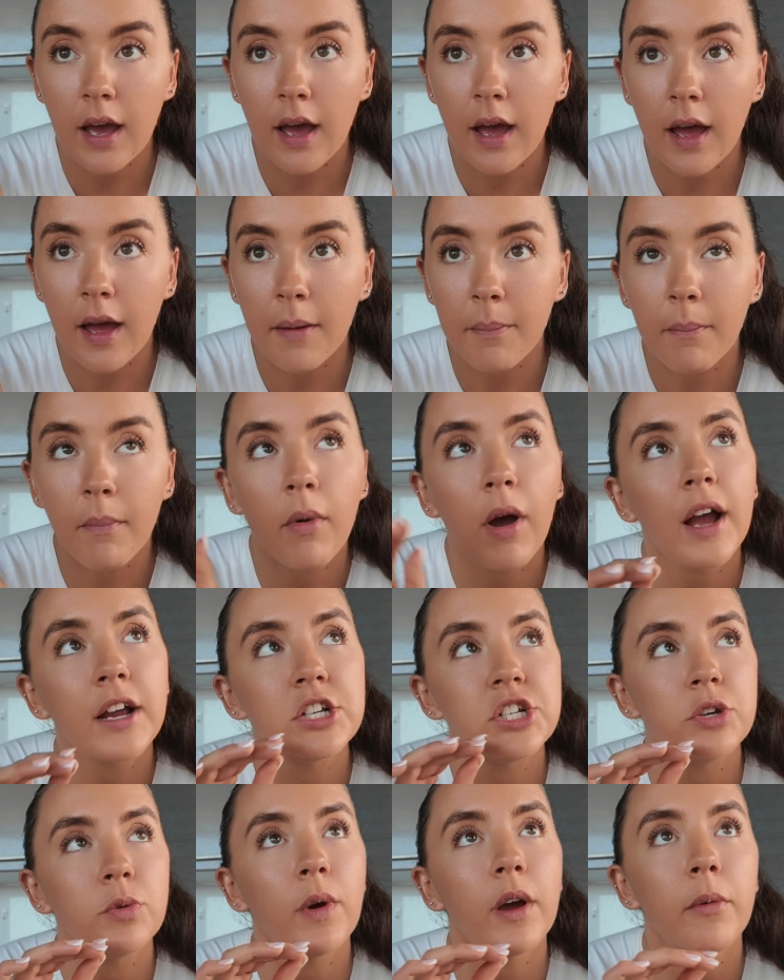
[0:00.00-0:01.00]

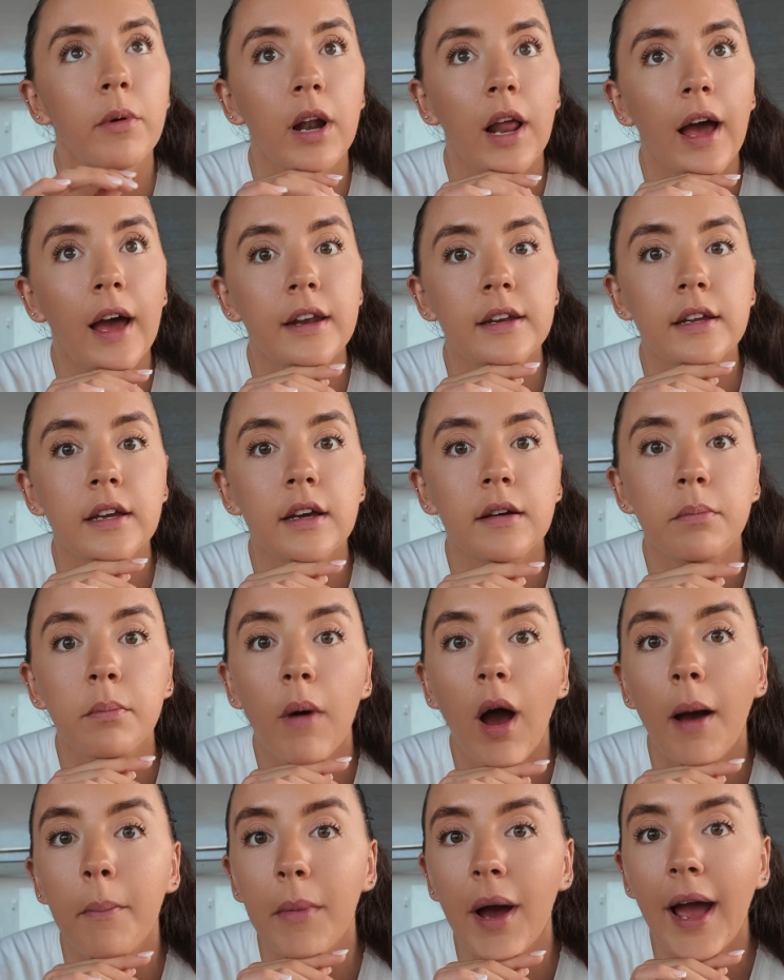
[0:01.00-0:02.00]
Actually, where will I add it?
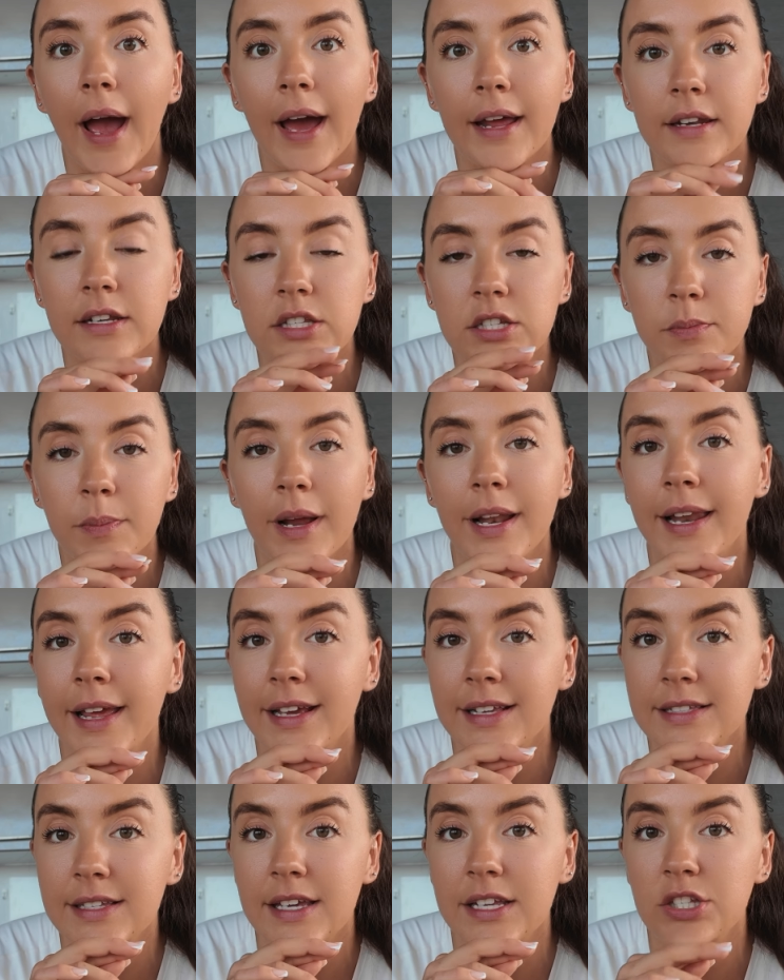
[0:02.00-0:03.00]
I might add it to my
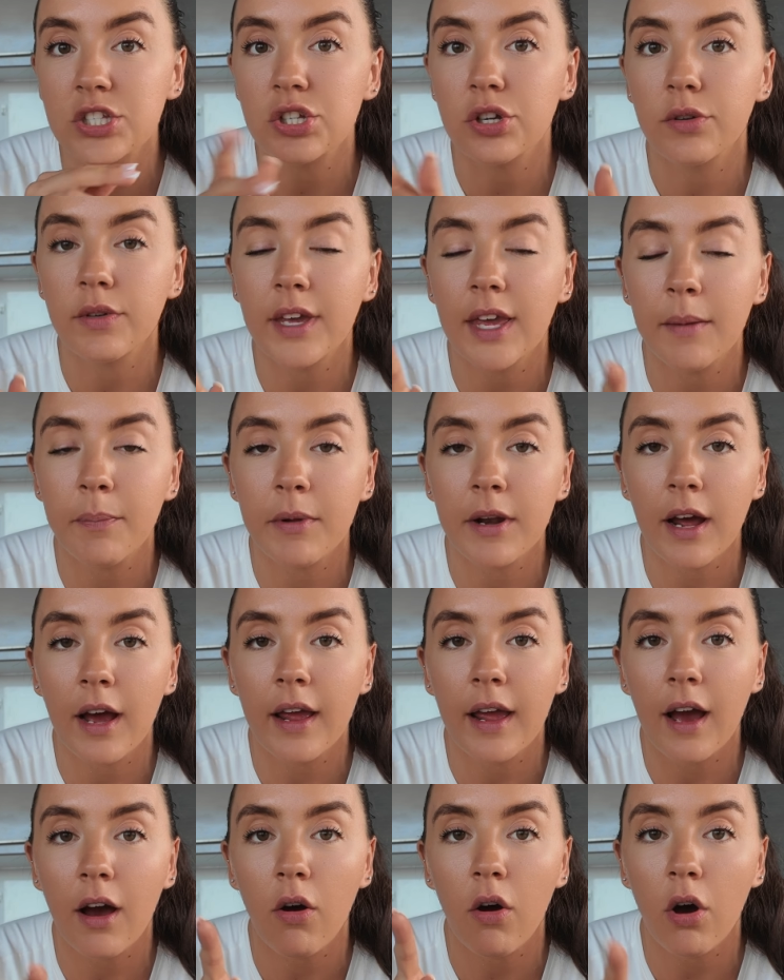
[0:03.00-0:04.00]
LinkedIn, so keep an
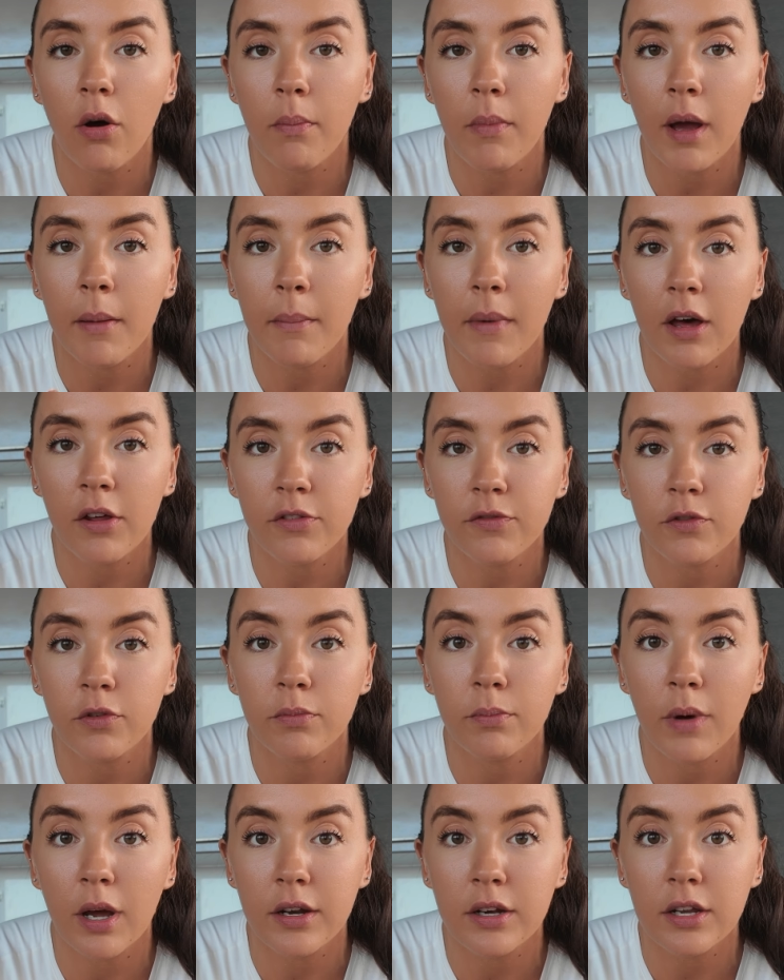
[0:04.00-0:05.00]
eye out on my Mouthful
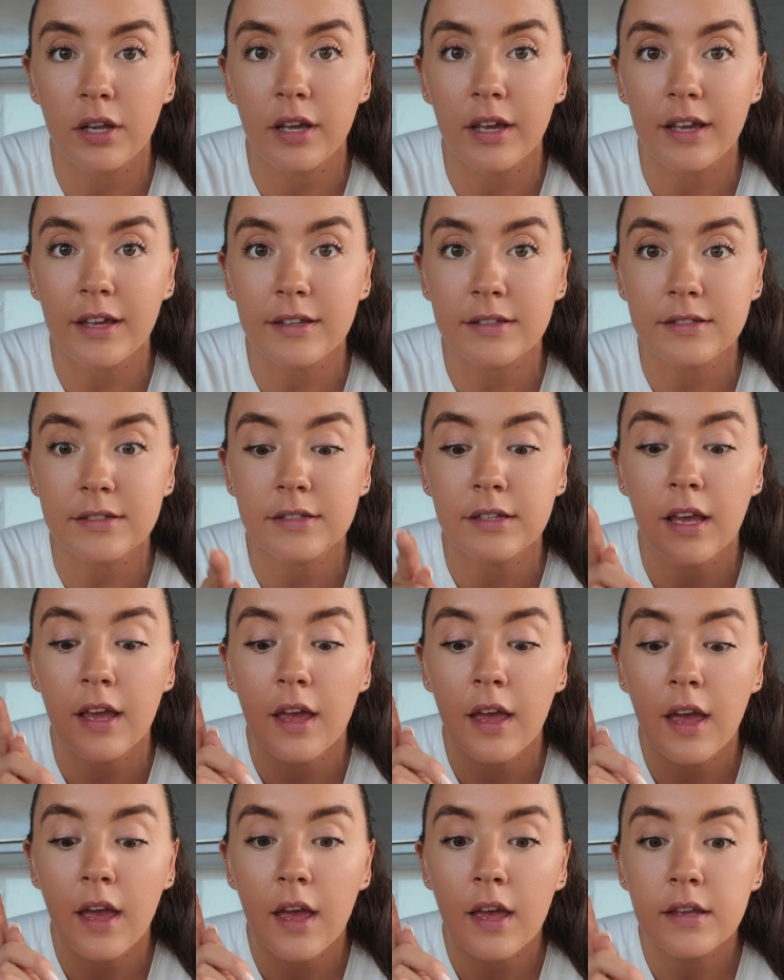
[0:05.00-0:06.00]
Mondays
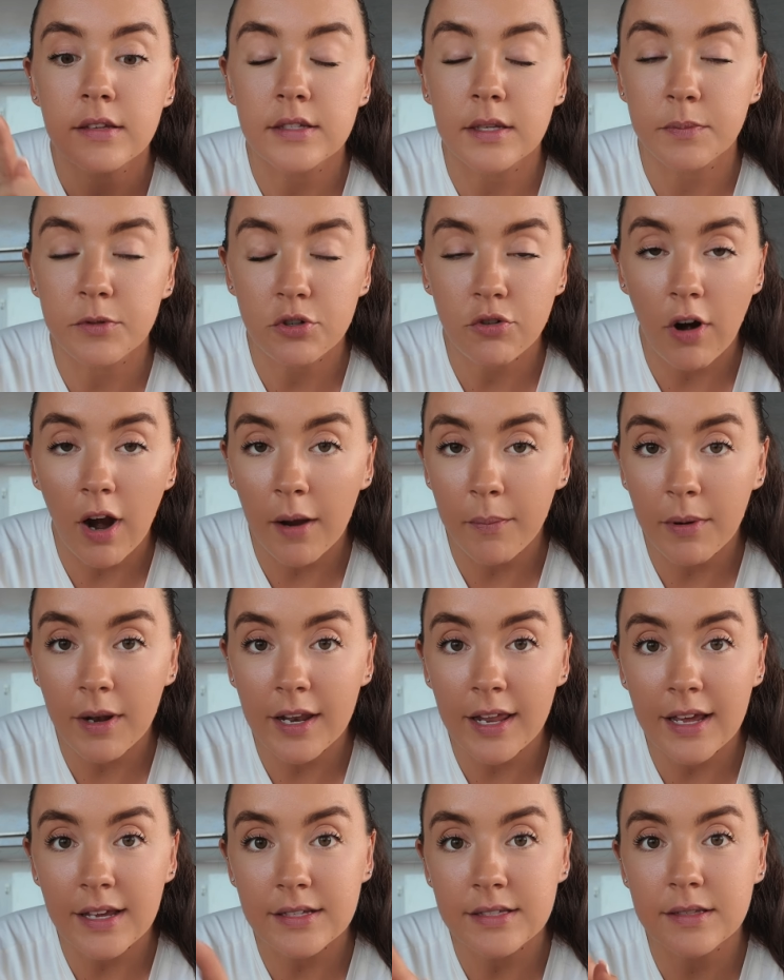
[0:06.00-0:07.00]
subscriber
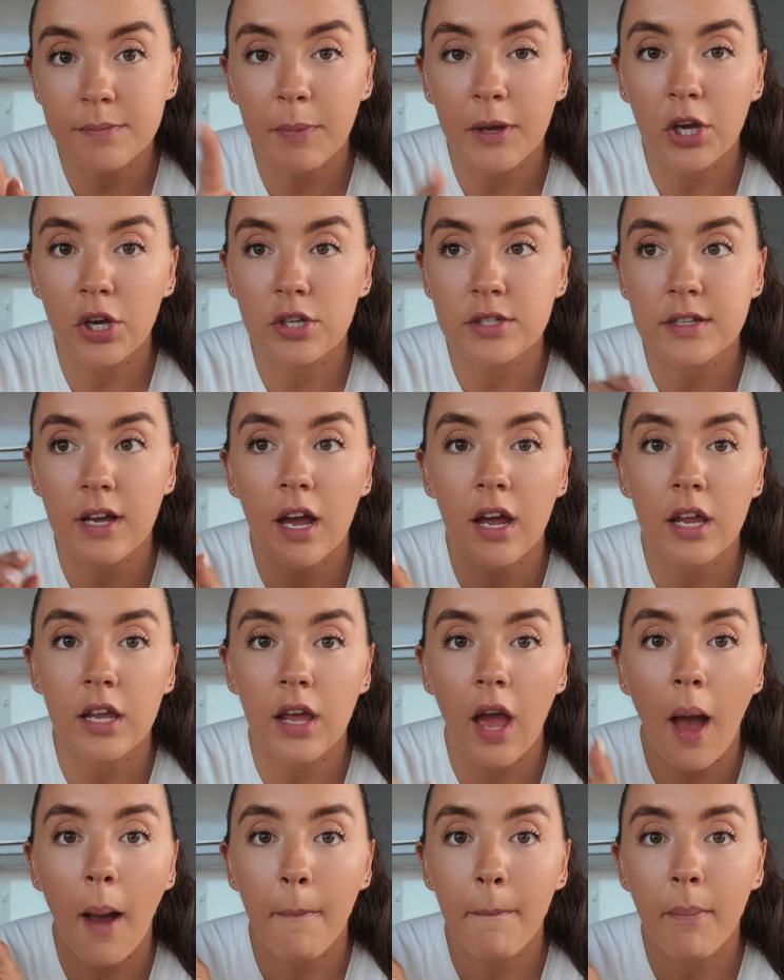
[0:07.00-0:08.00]
list, because
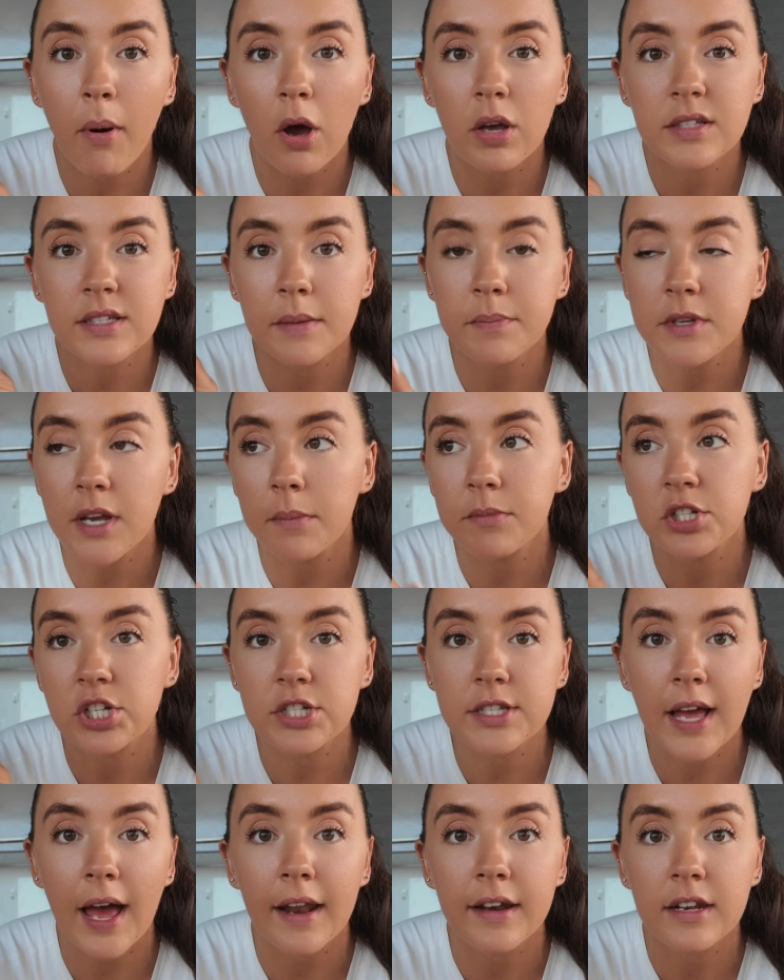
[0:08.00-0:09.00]
I sometimes
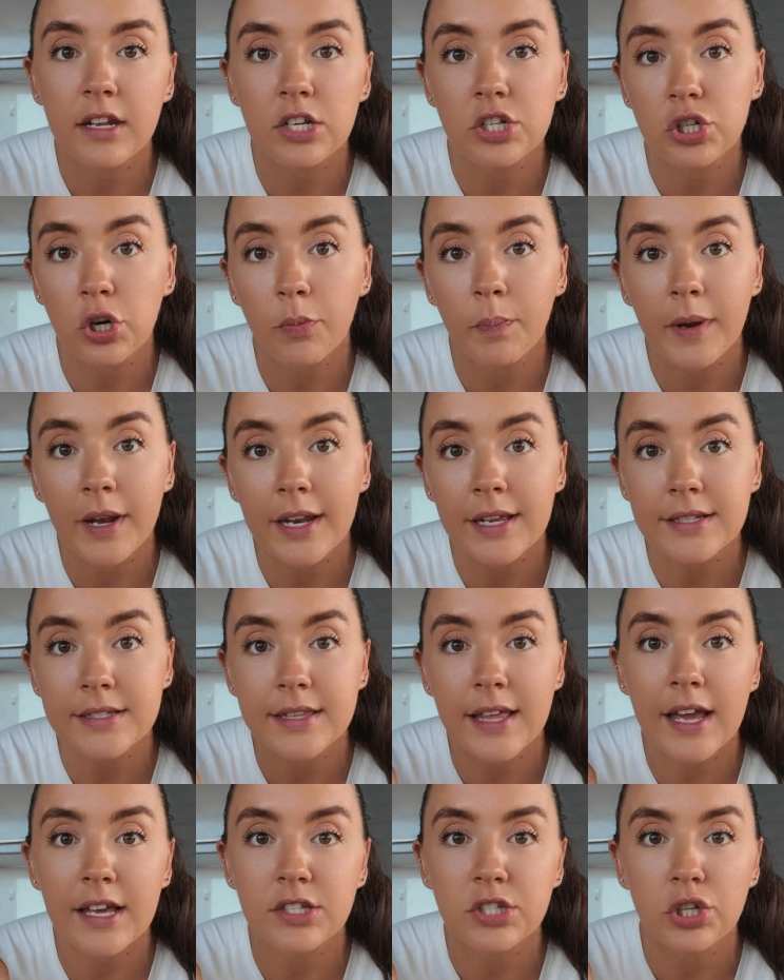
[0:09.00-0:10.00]
just add the shopping list
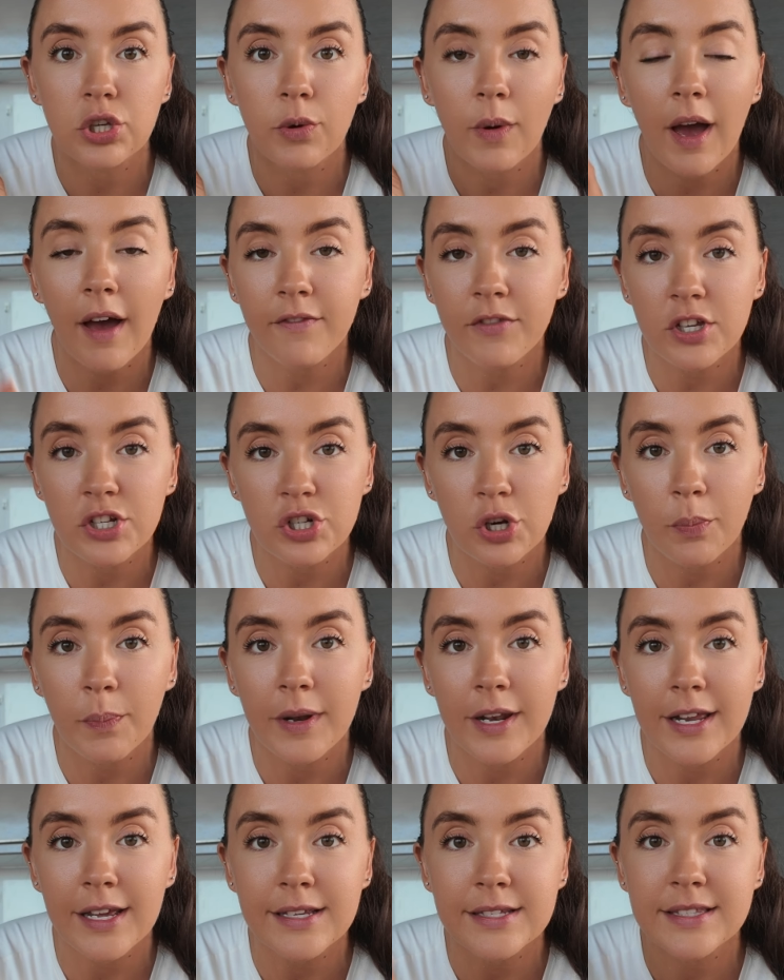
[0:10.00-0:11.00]
there, so you have the
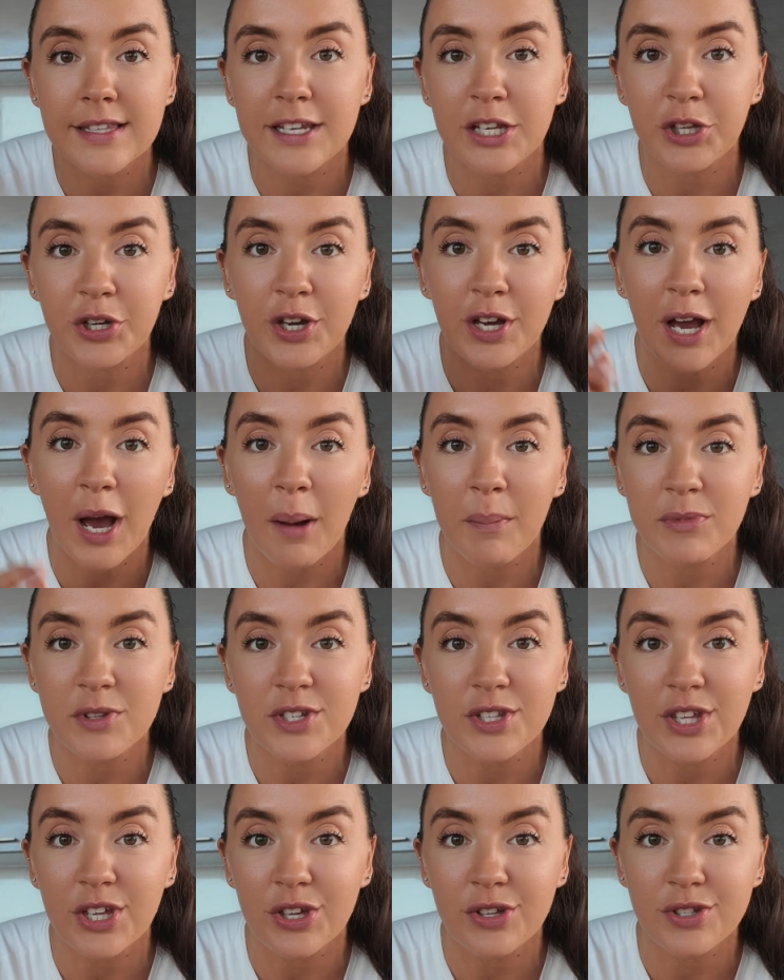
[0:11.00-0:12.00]
shopping list and you can come
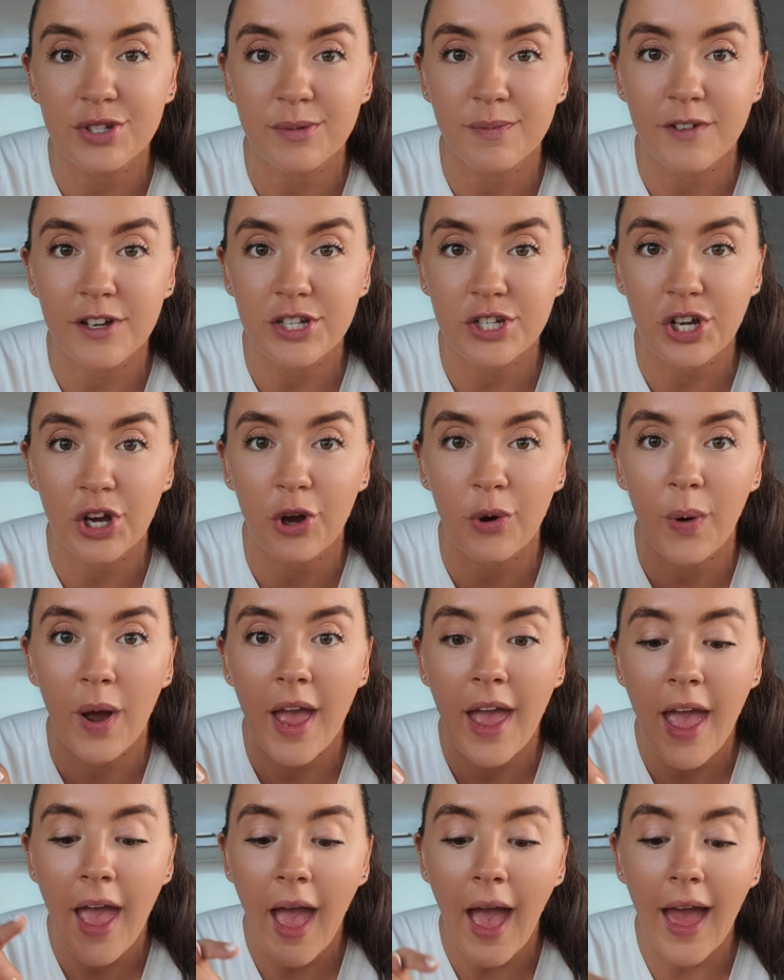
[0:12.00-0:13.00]
to the YouTube video
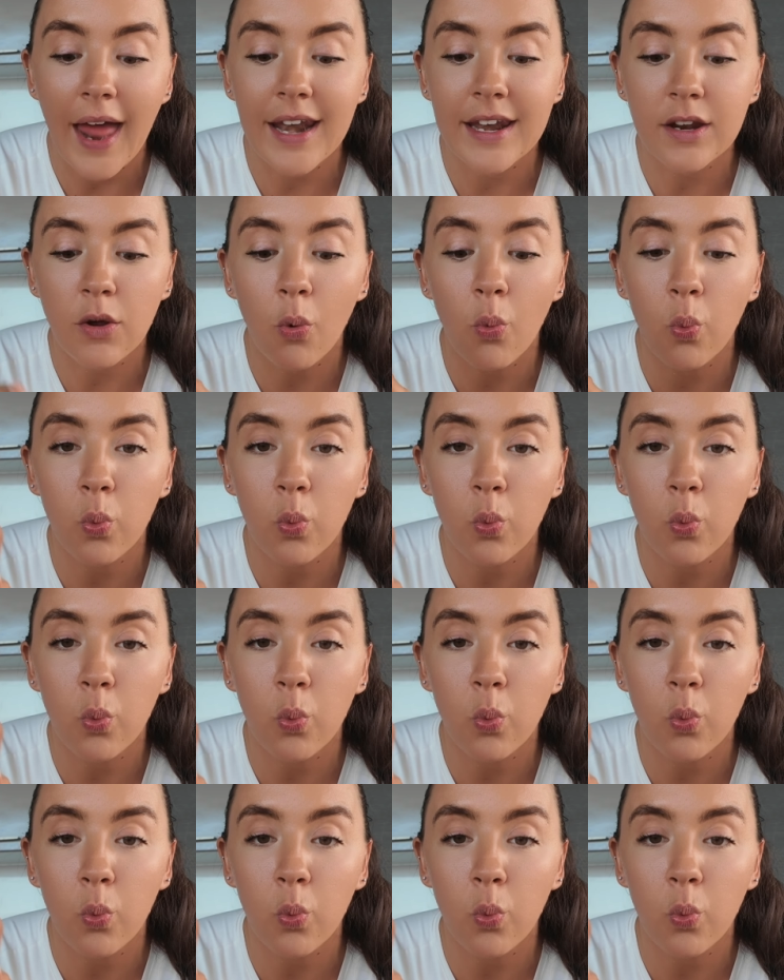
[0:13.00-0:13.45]
and